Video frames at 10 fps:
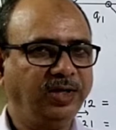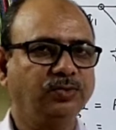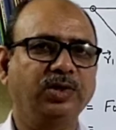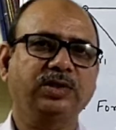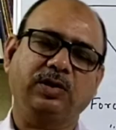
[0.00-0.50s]
vice
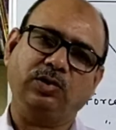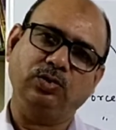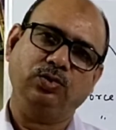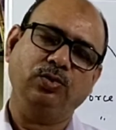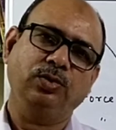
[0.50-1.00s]
versa
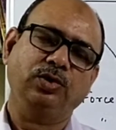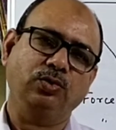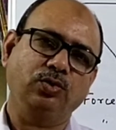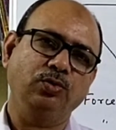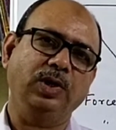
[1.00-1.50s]

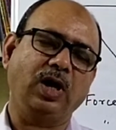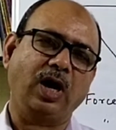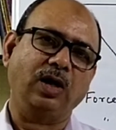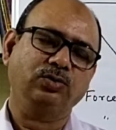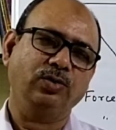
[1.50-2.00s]
Q2 will
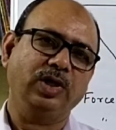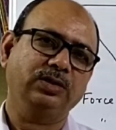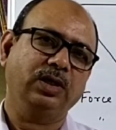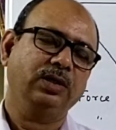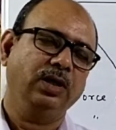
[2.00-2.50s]
also
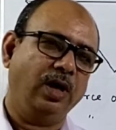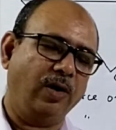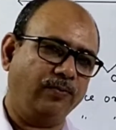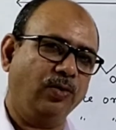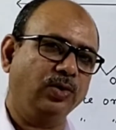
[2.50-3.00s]
exert a
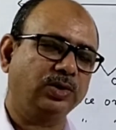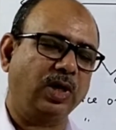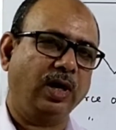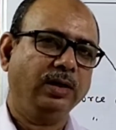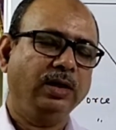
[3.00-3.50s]
force
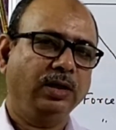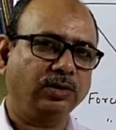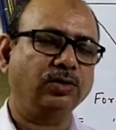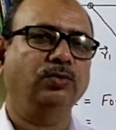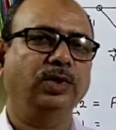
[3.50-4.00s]
on
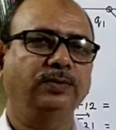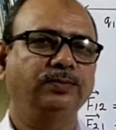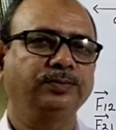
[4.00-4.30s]
Q1.